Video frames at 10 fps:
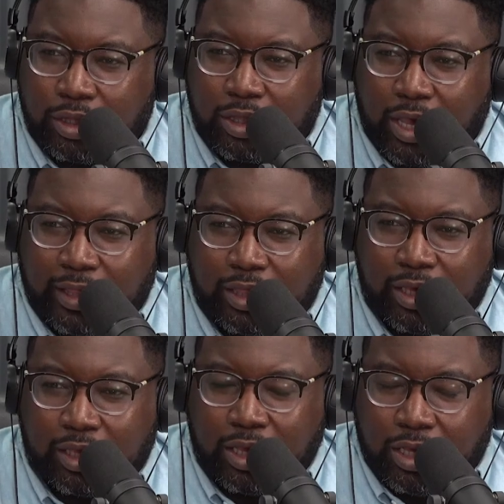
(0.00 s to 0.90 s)
I
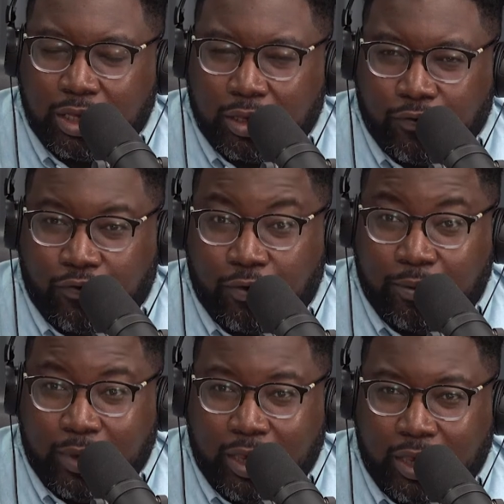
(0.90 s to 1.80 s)
think for
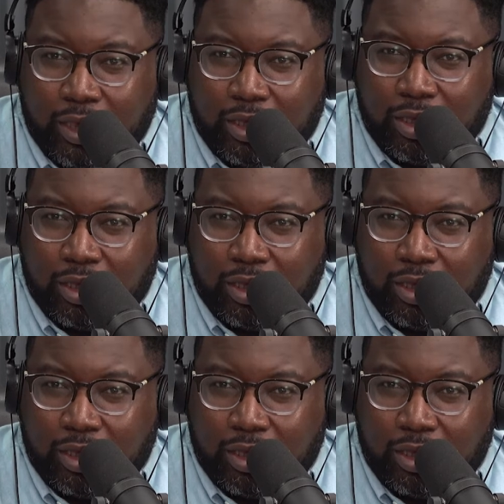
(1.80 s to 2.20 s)
me,